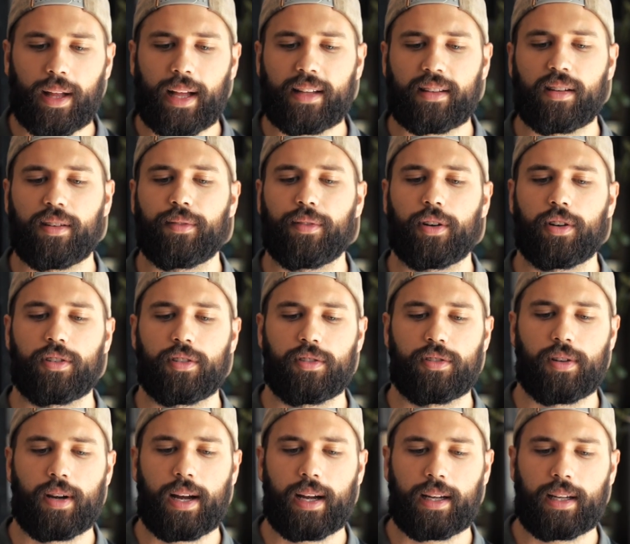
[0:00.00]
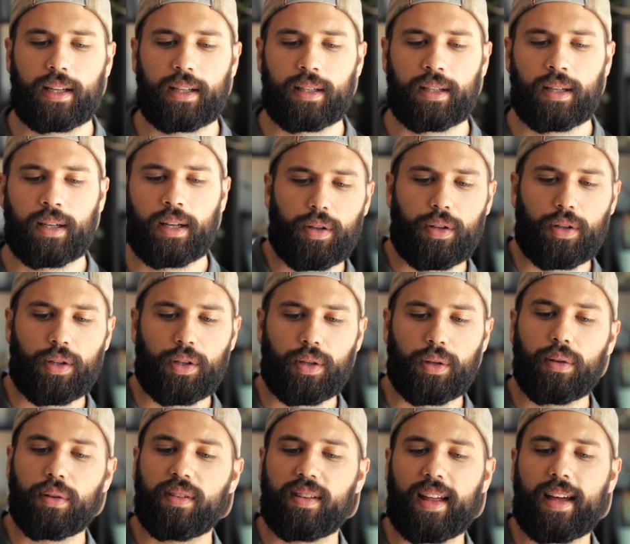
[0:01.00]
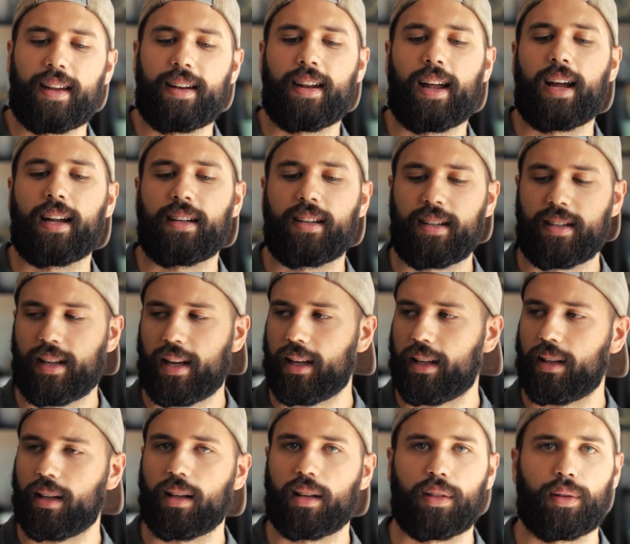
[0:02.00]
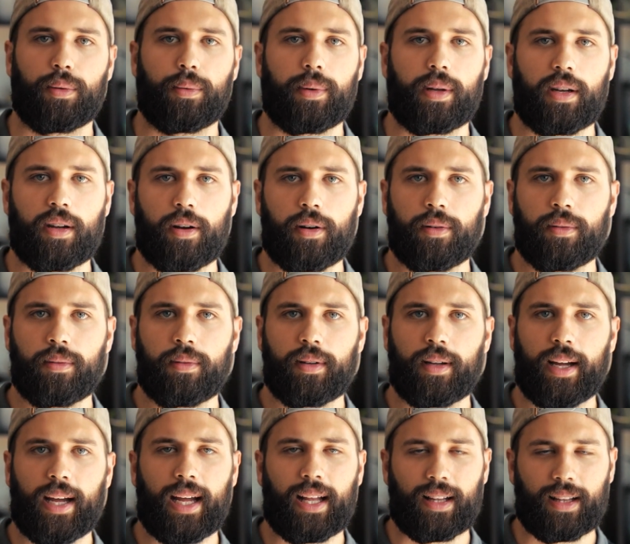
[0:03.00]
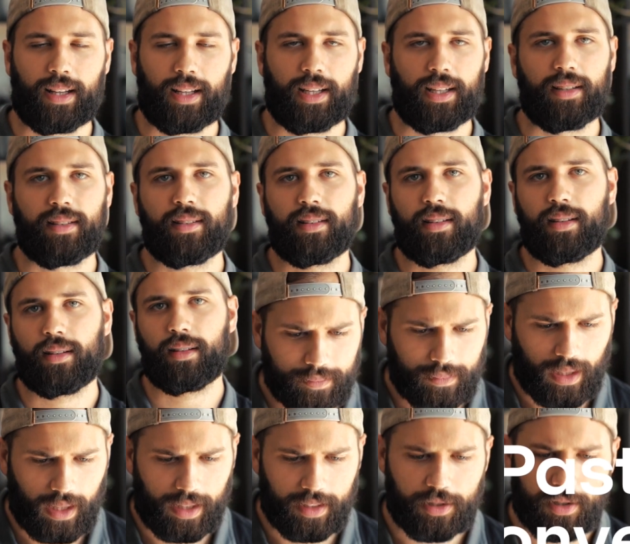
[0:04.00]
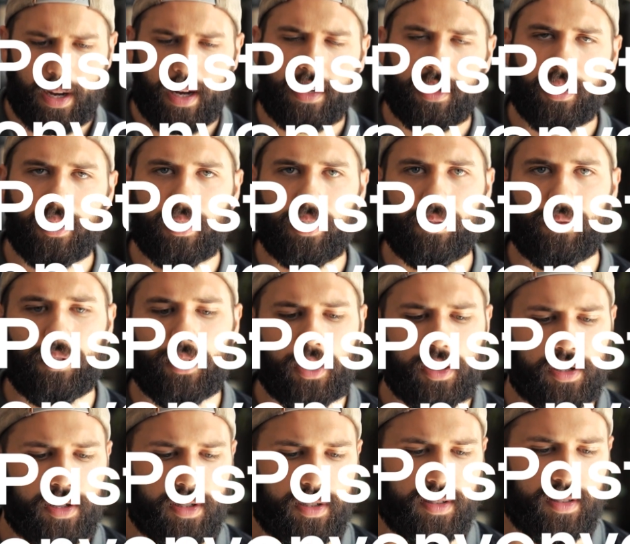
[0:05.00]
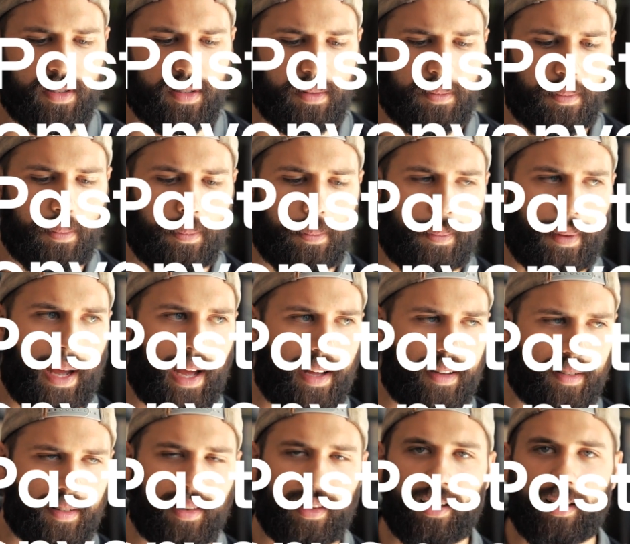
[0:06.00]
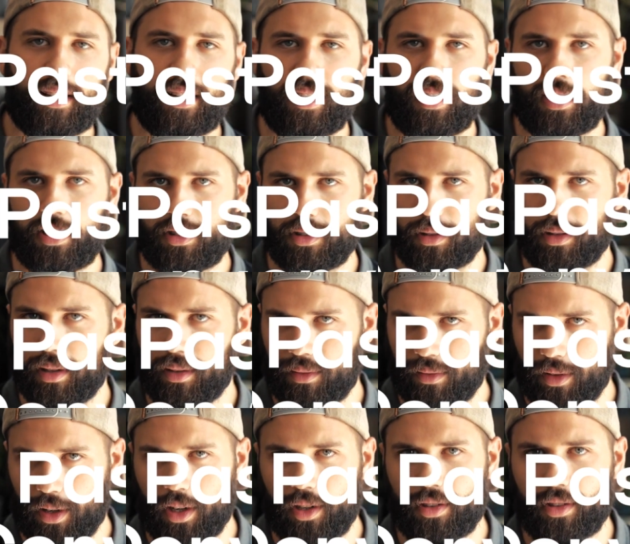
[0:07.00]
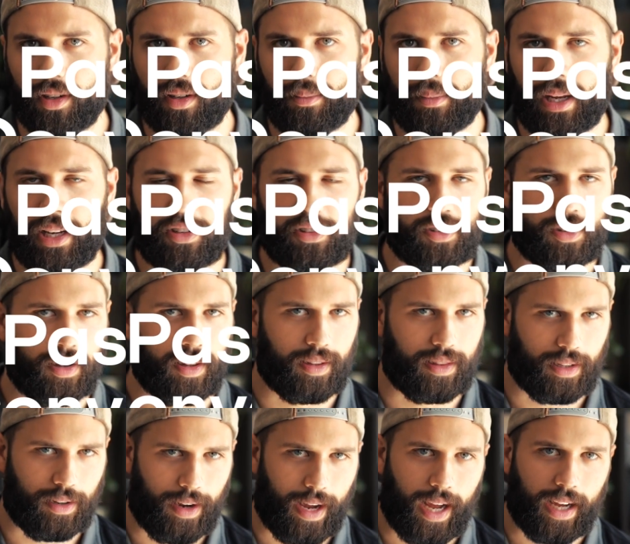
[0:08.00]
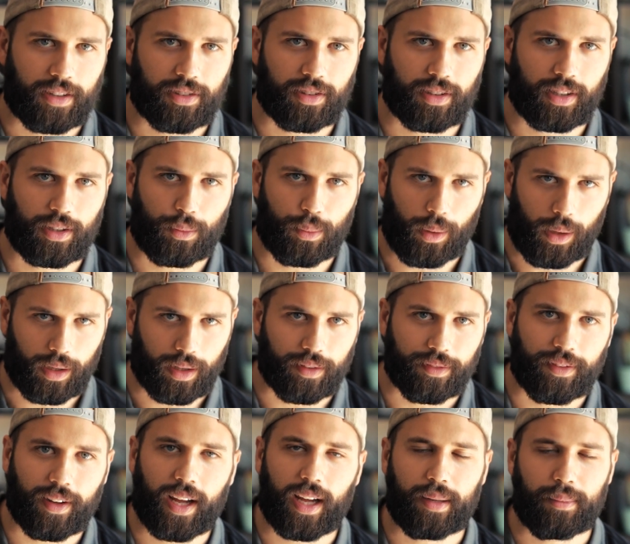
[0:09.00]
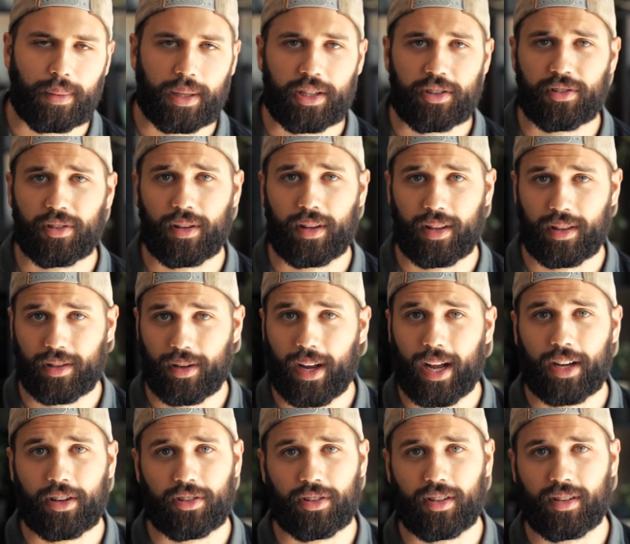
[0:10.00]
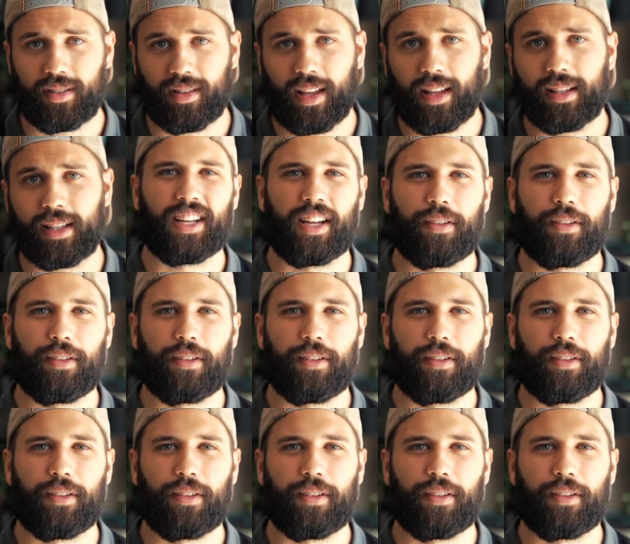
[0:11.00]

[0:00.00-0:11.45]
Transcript: Ads conversion tracking, use that 90-day click-through window at least, and track your conversions past the initial conversion. Make sure that they're actually qualified, make sure that they're actually selling.